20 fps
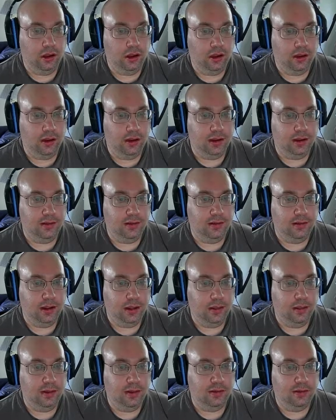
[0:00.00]

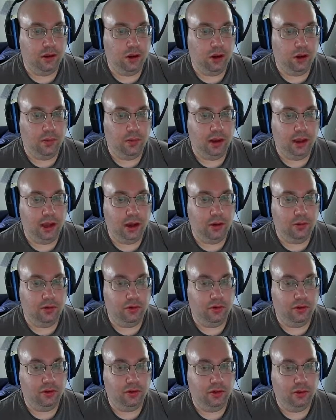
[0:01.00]
extend this hallway out
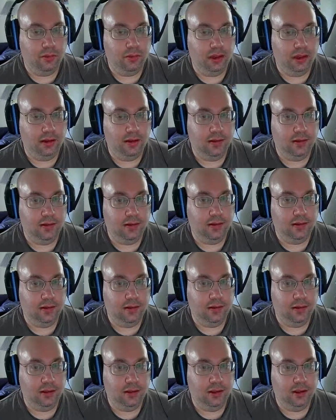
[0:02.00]
just a bit
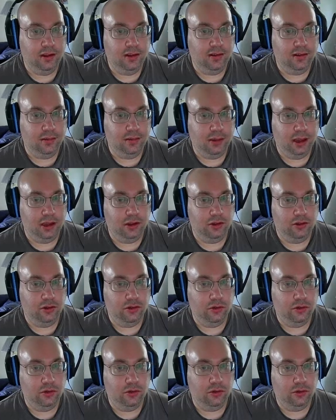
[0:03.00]
to make it
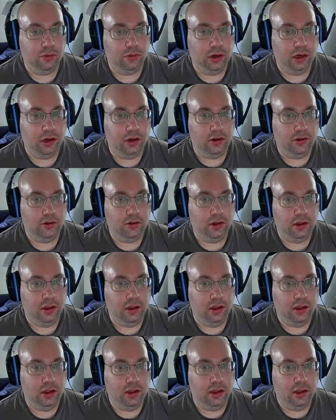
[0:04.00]
2 squares,
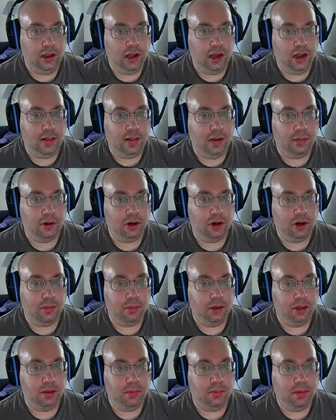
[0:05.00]
and then we're going to
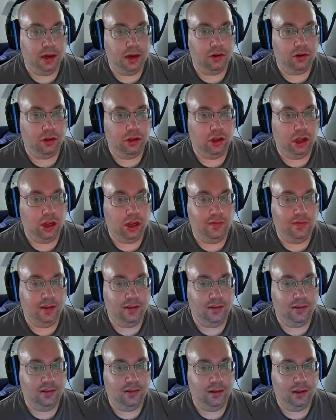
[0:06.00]
put the medical
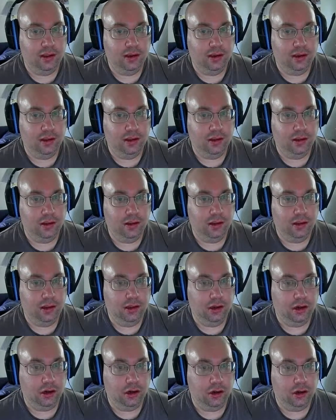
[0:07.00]
office in here.